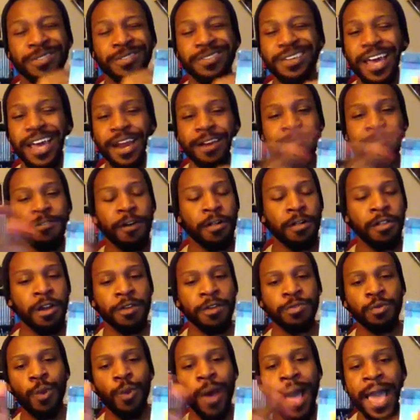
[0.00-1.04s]
kind of falling
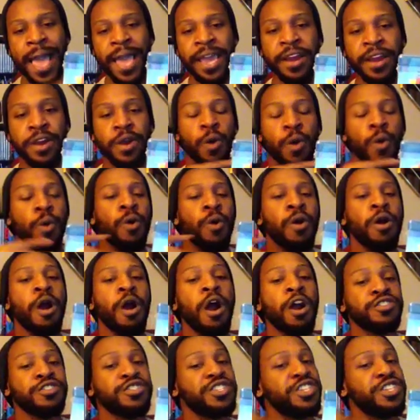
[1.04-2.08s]
off the wagon or
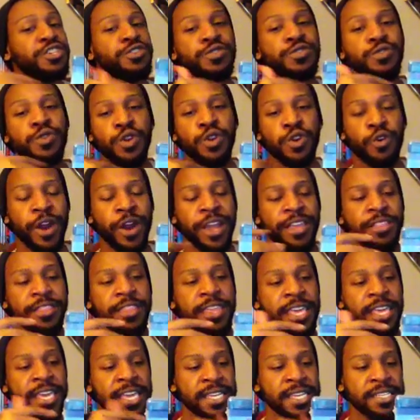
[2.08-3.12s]
are still doing great
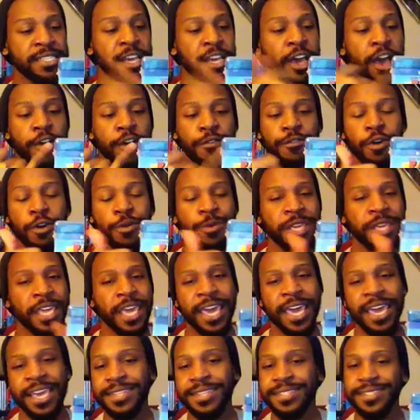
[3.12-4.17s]
things. Phoebe
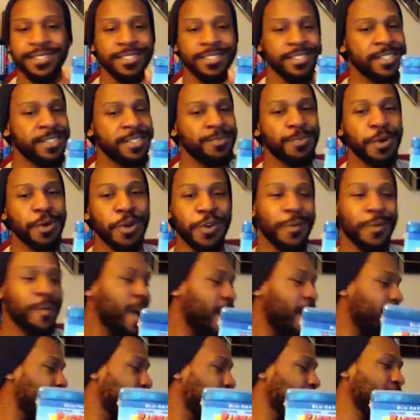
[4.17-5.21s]
Cates, just spoke
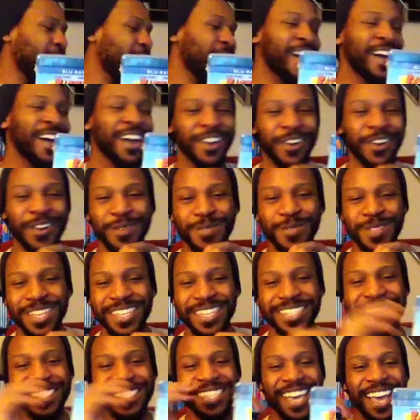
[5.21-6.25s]
about her on
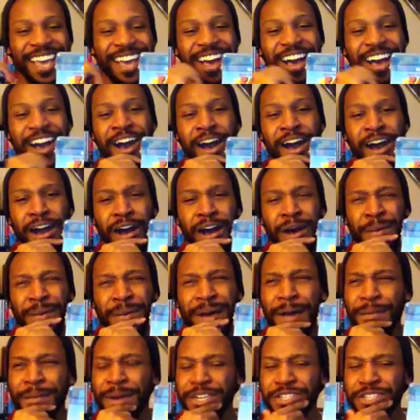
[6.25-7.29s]
Gremlins.
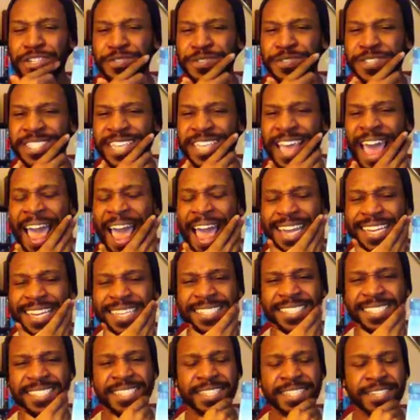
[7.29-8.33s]
I'm not sure if she's
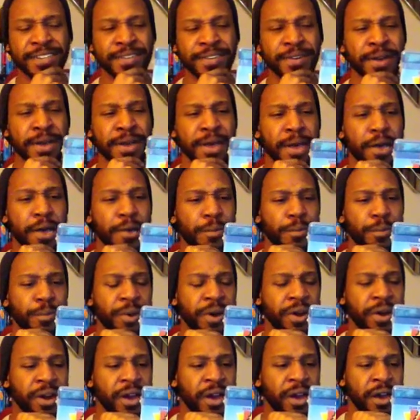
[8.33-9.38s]
acting still,
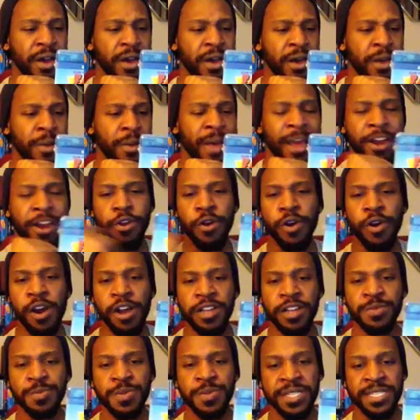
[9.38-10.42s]
but I know her
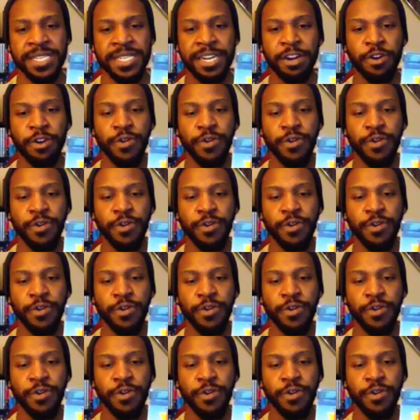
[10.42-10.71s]
husband is